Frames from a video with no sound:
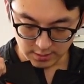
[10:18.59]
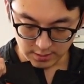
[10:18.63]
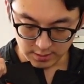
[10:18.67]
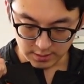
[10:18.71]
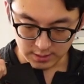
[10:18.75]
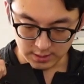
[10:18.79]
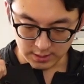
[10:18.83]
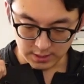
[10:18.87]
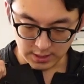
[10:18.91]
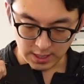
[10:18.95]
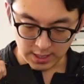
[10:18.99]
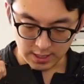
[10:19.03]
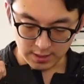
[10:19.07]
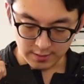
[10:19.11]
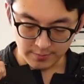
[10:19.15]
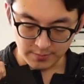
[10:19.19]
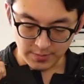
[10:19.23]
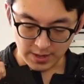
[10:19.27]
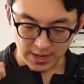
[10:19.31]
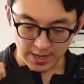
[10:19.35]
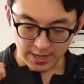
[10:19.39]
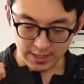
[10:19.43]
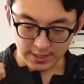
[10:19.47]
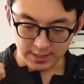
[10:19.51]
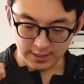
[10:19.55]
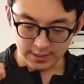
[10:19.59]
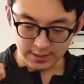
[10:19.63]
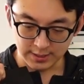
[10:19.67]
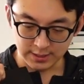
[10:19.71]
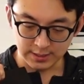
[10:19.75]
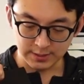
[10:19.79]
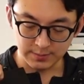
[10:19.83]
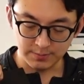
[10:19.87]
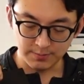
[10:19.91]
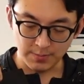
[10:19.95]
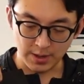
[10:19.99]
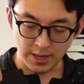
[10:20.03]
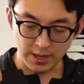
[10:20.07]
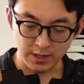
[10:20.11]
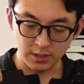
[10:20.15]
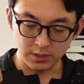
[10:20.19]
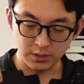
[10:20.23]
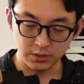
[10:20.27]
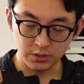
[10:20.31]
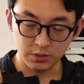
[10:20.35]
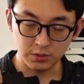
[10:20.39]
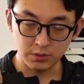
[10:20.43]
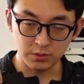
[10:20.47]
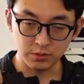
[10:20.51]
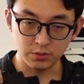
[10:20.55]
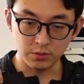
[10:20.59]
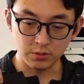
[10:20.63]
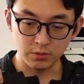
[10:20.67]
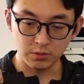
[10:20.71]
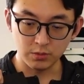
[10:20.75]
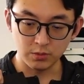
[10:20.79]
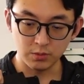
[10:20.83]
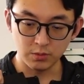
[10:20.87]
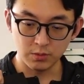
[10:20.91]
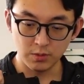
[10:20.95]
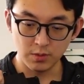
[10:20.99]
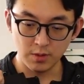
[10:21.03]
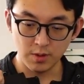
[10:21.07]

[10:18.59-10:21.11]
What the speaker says: this kind of bag, it's better to